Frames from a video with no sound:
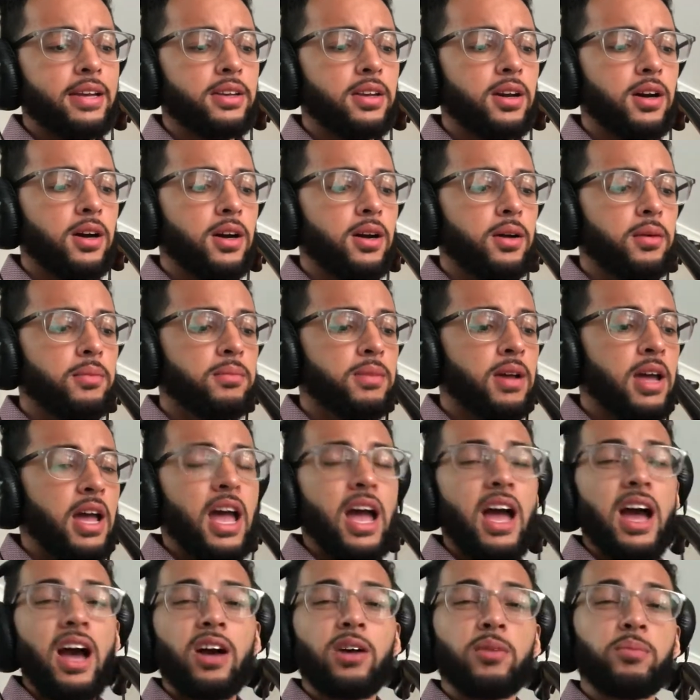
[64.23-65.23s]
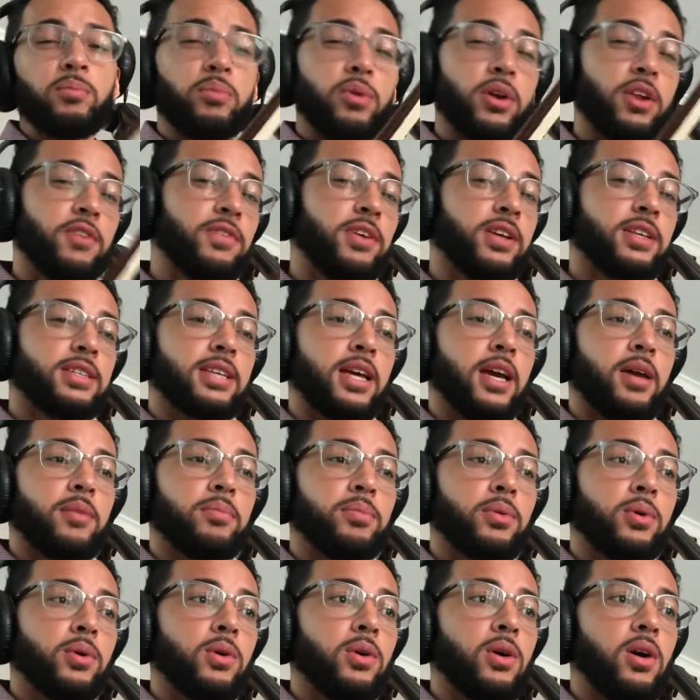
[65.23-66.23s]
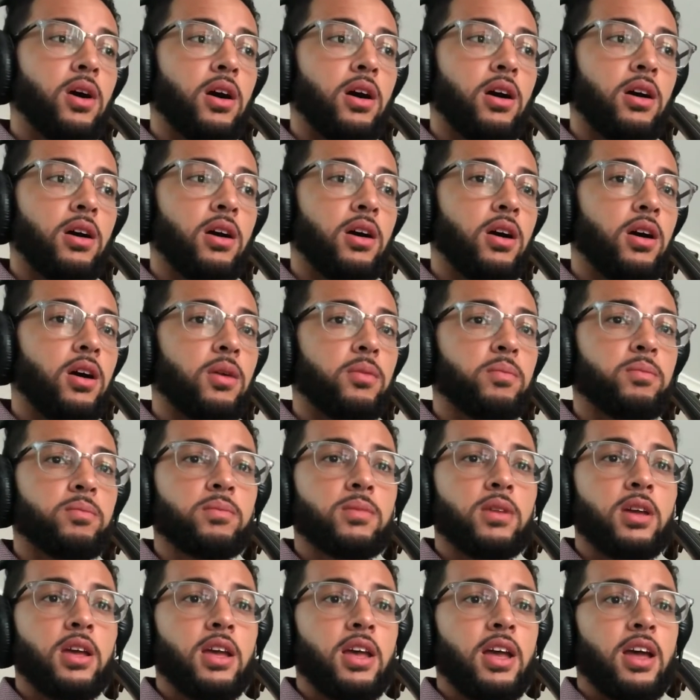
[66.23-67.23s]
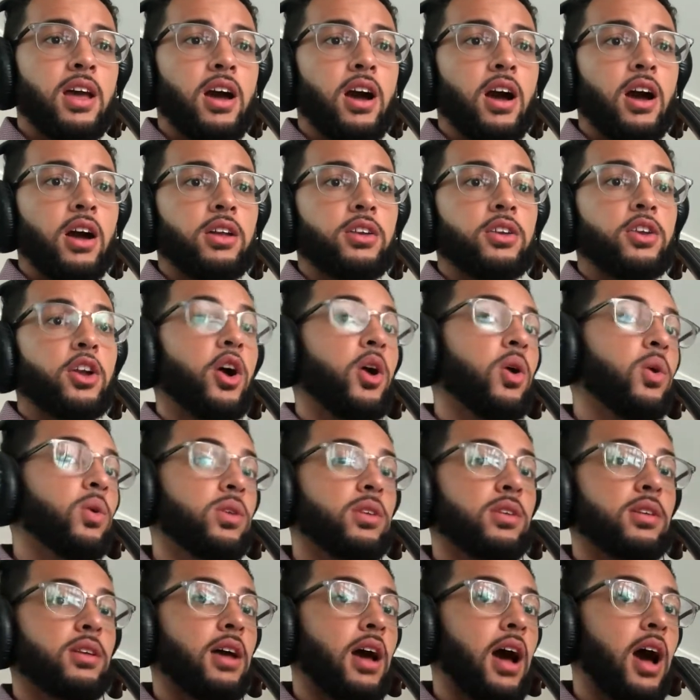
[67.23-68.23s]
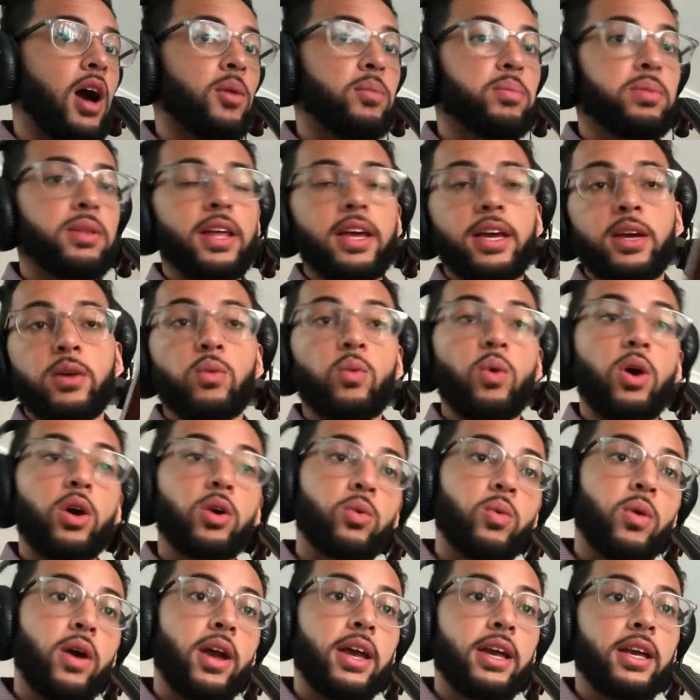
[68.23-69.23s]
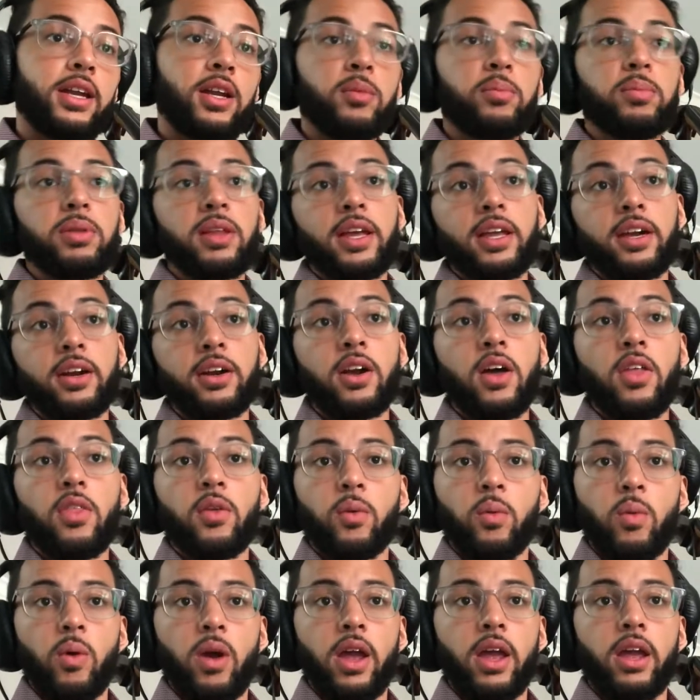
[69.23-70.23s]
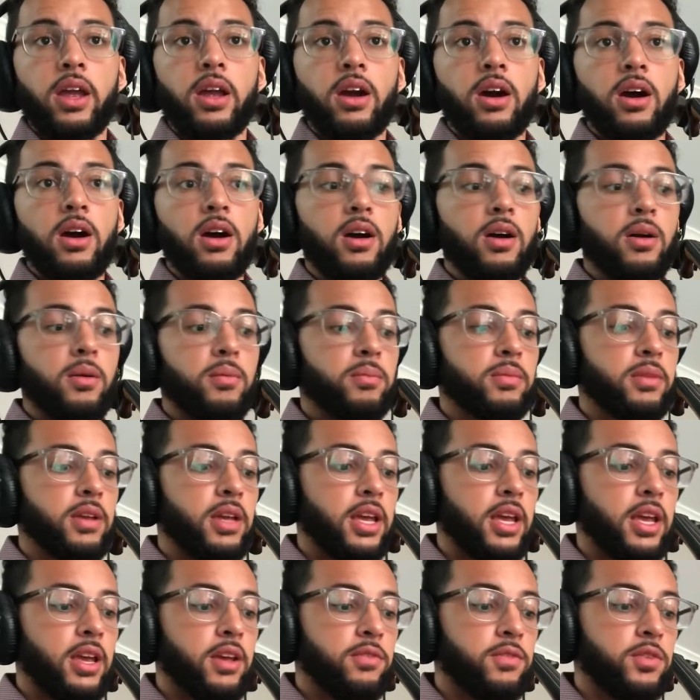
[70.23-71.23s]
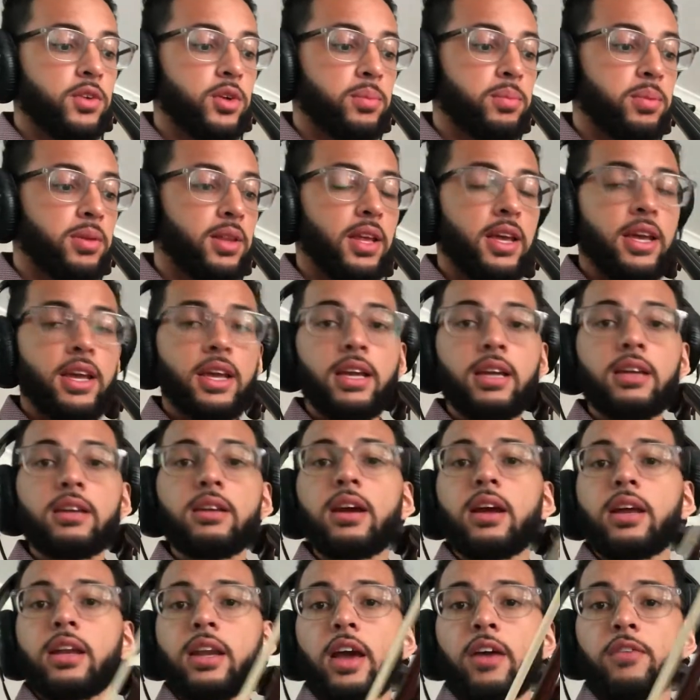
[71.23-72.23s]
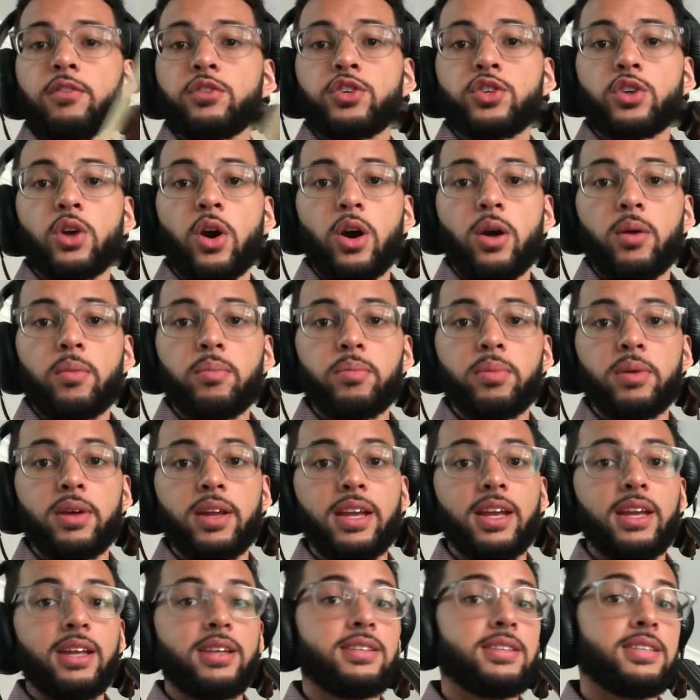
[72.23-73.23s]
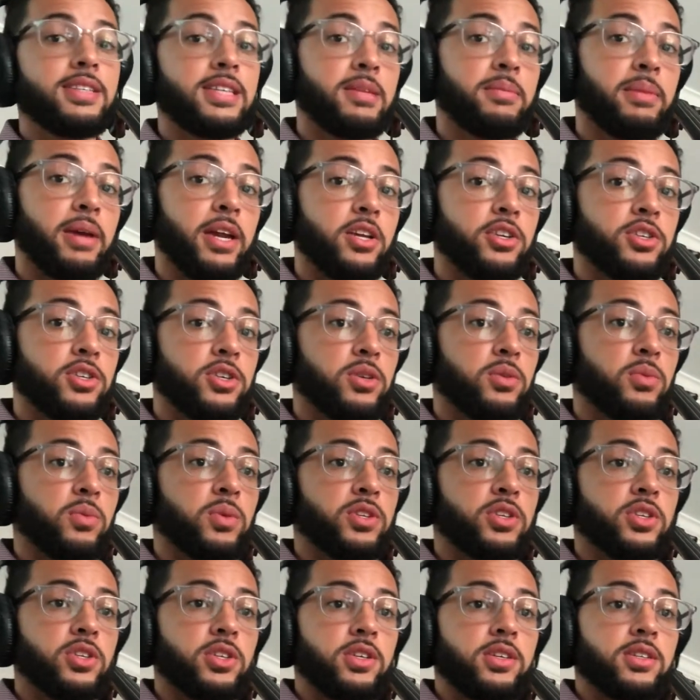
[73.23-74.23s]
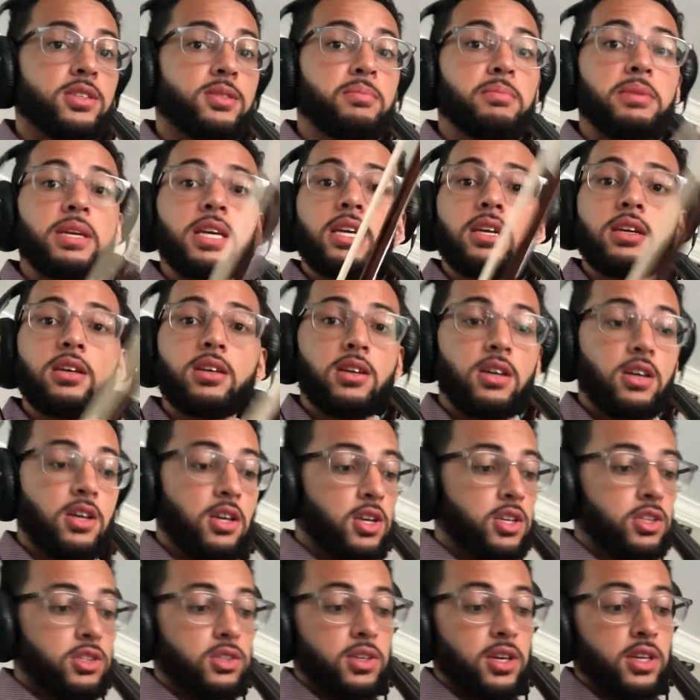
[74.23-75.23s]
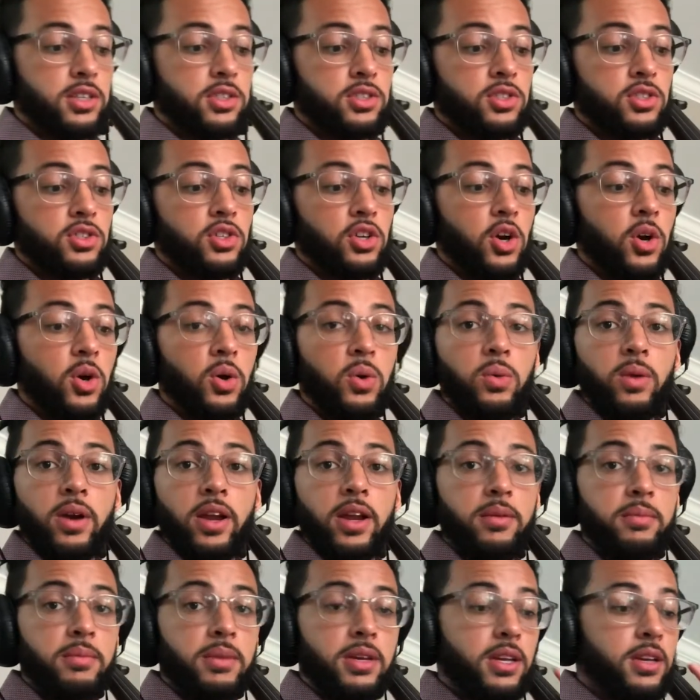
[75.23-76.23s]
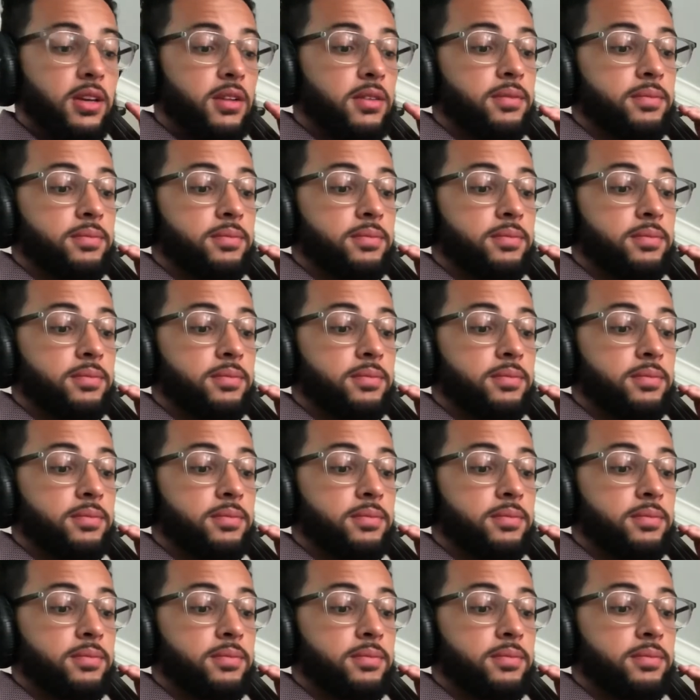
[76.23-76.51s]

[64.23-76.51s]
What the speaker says: a brief example, a note I'll play one way and I'll play it another way. If you're playing an F sharp in D major, which is mi, so that's do, re, mi,